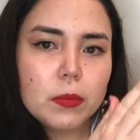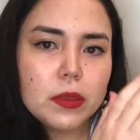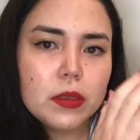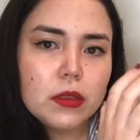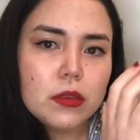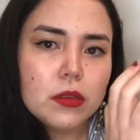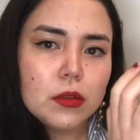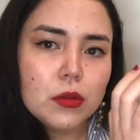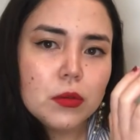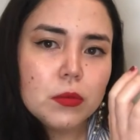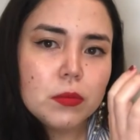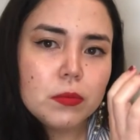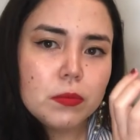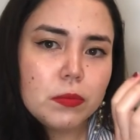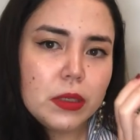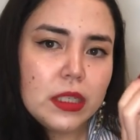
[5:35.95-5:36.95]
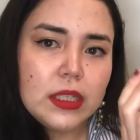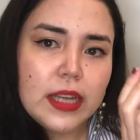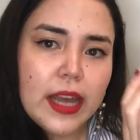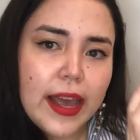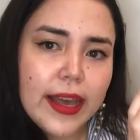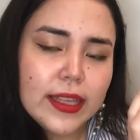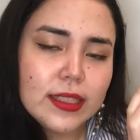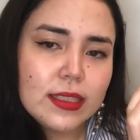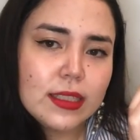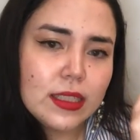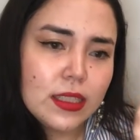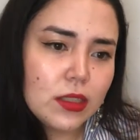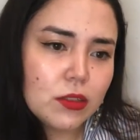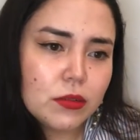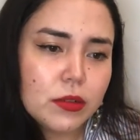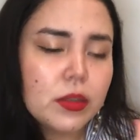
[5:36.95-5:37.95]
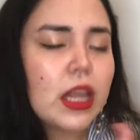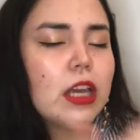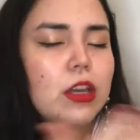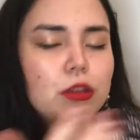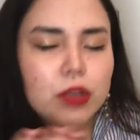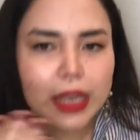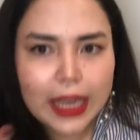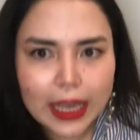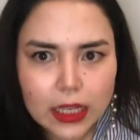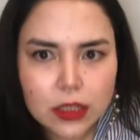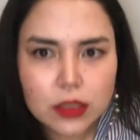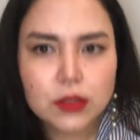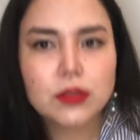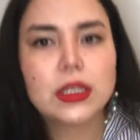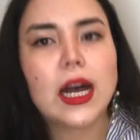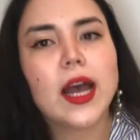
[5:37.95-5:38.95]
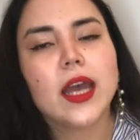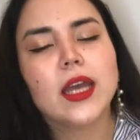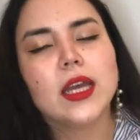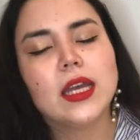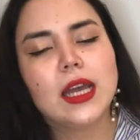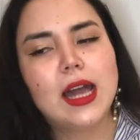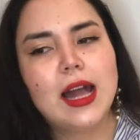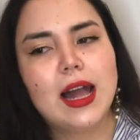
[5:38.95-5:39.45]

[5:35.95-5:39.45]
but don't be nasty, or like, you can't do that.